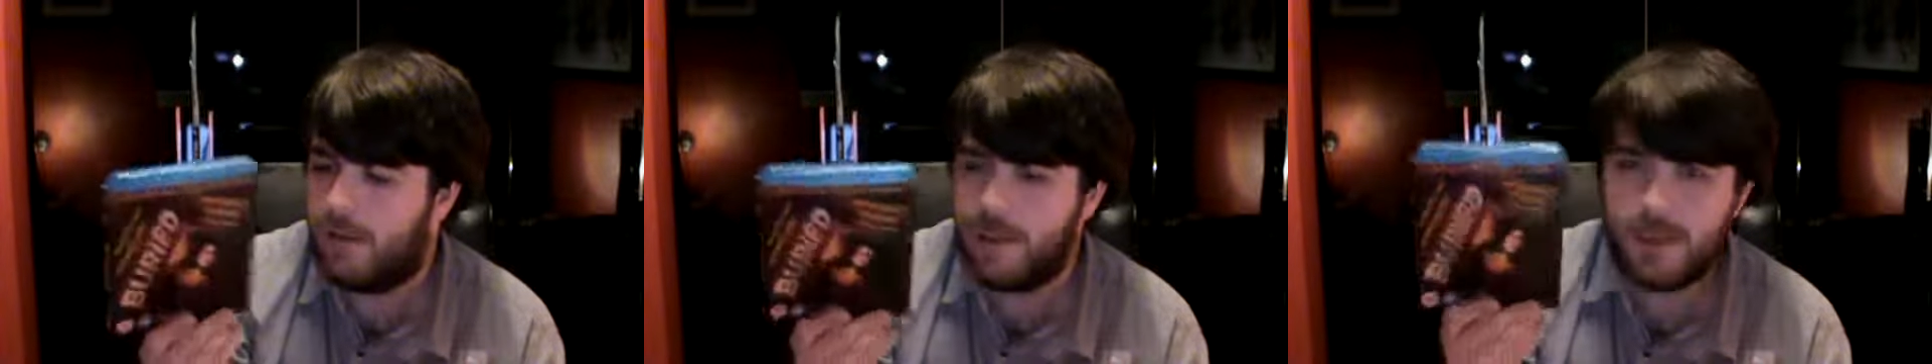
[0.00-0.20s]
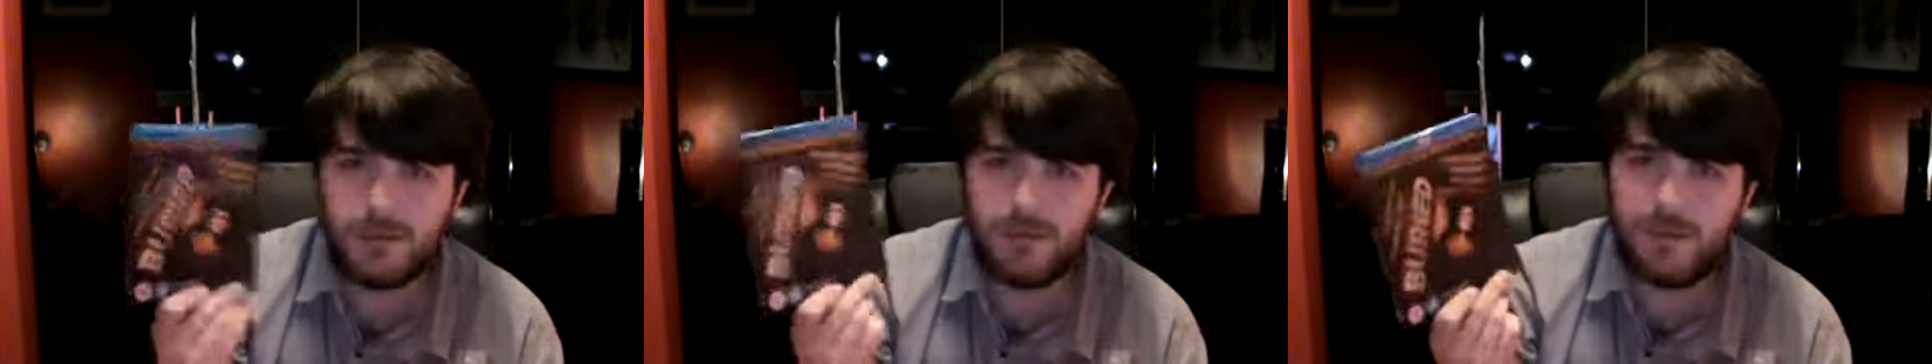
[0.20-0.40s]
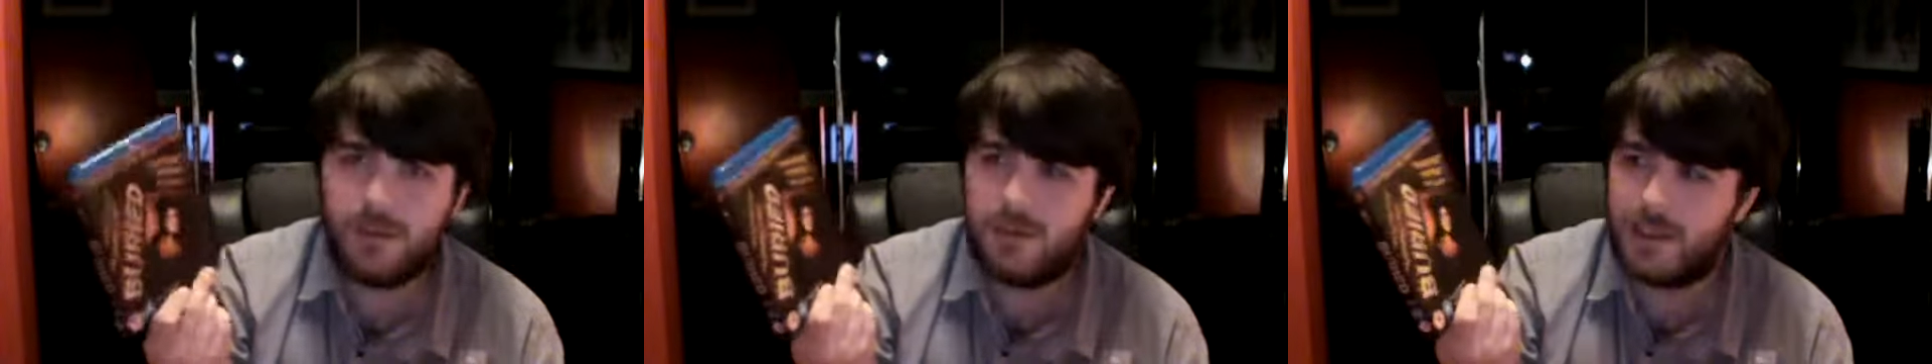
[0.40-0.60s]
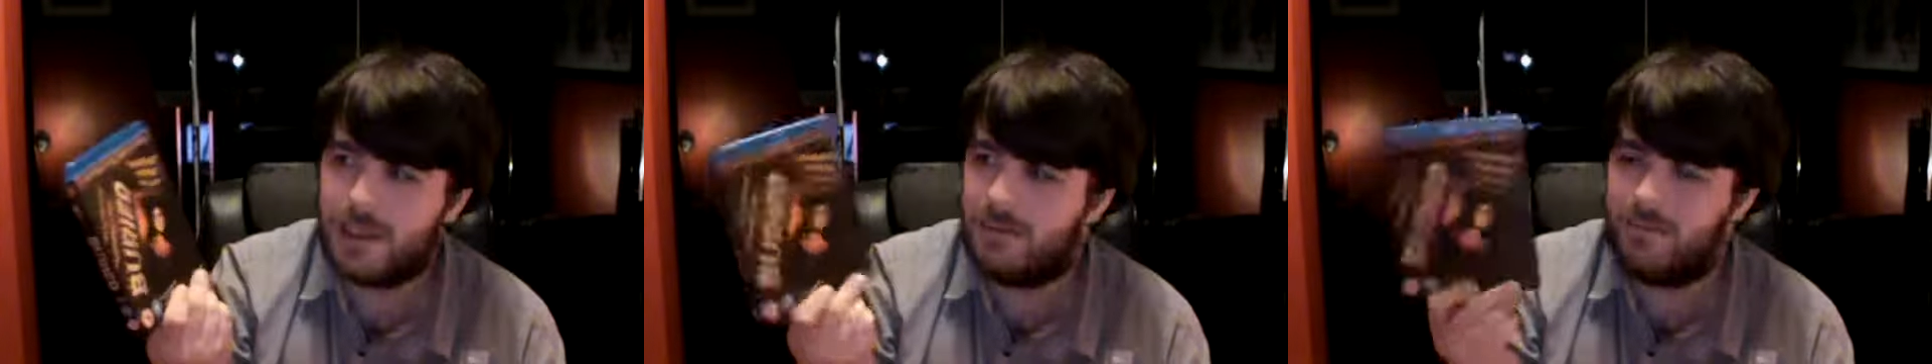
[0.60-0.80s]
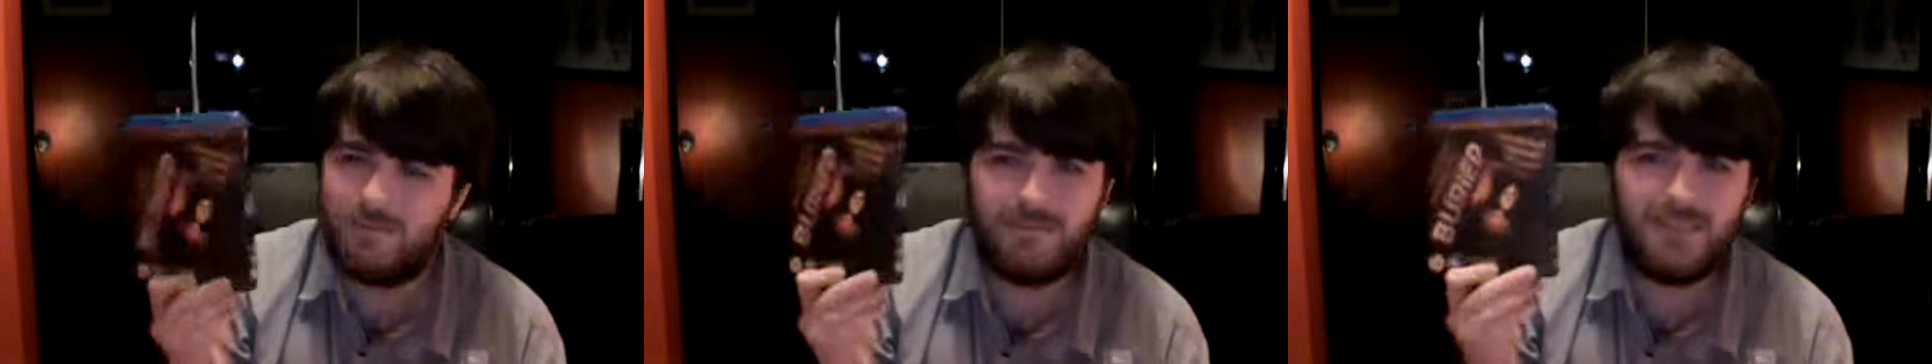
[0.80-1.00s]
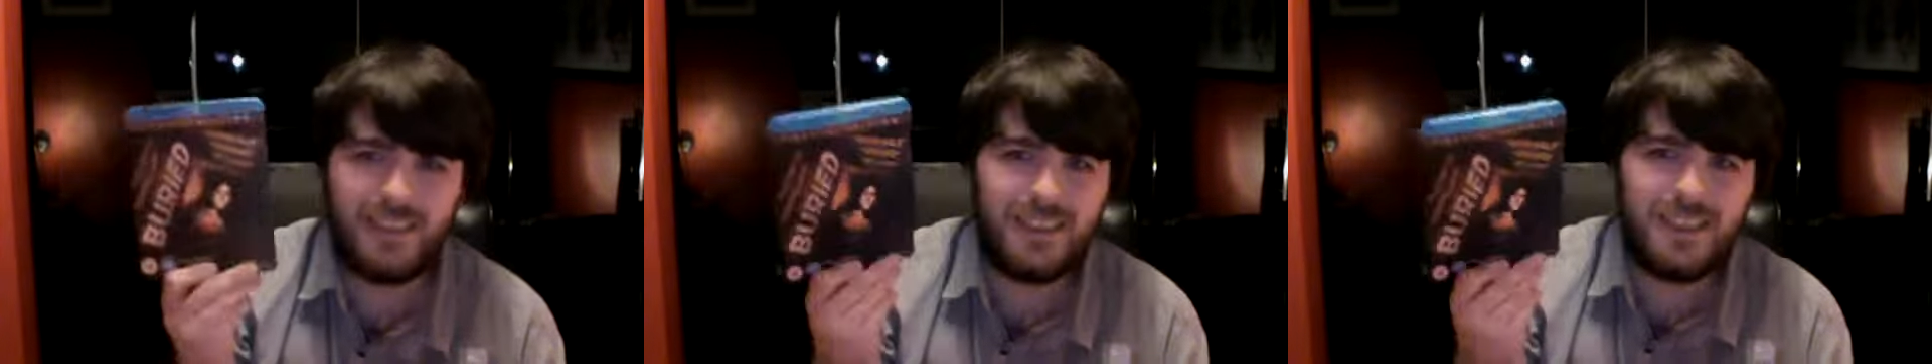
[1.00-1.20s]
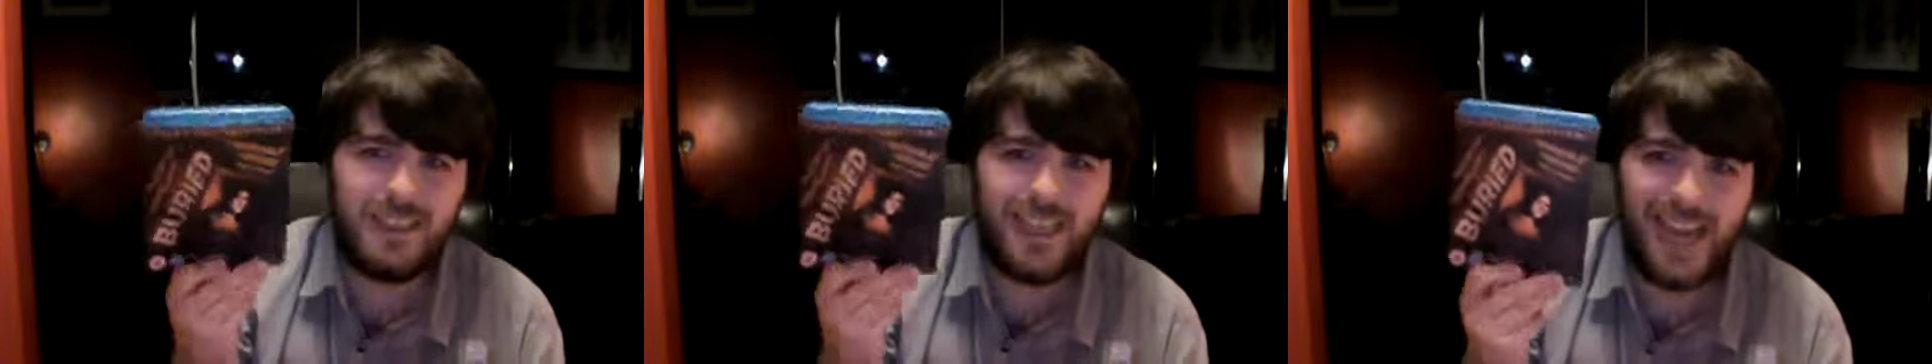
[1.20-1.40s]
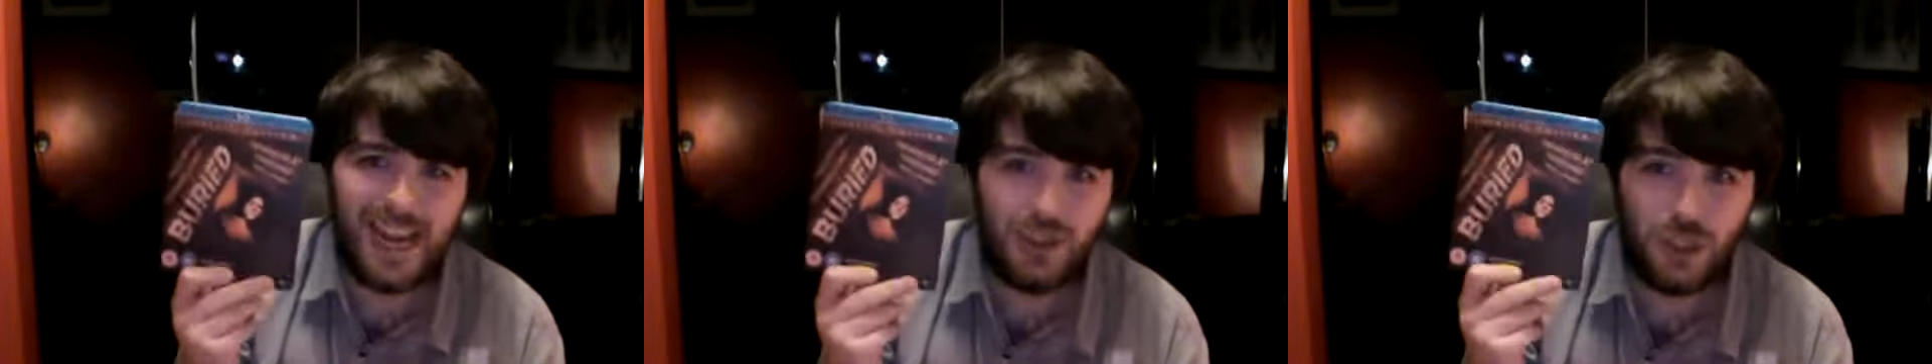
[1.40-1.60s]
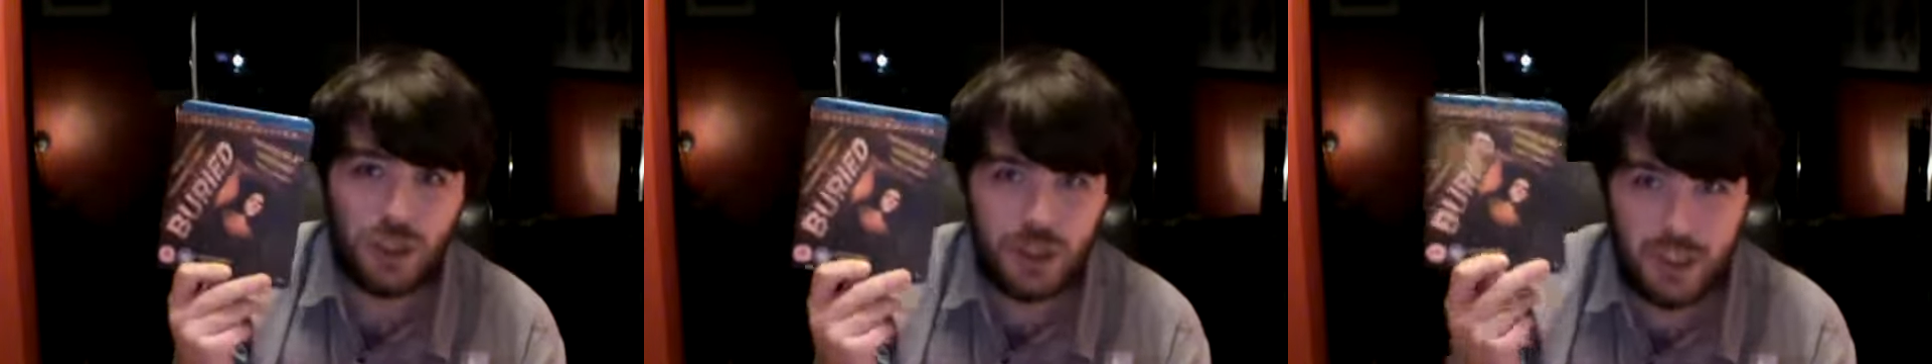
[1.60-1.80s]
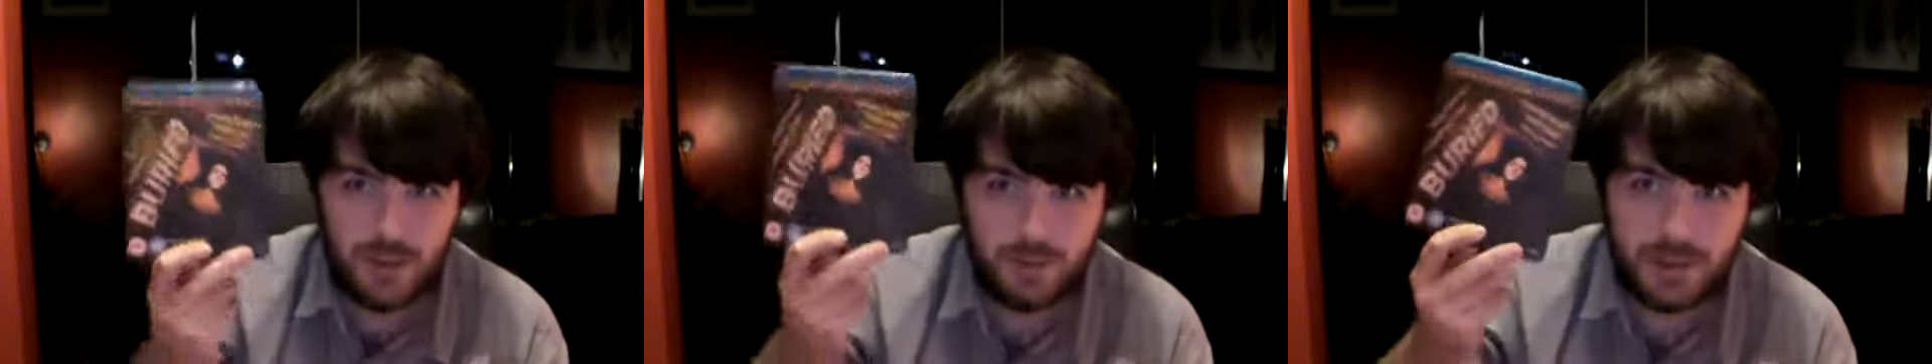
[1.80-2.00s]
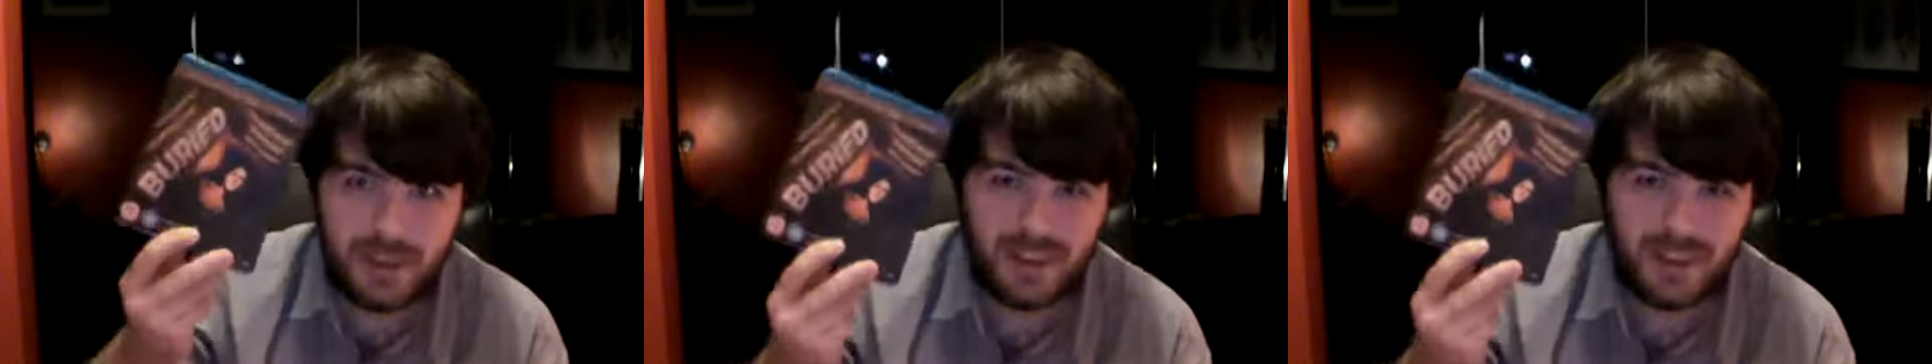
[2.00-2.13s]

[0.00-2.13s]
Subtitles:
This was like getting cheap,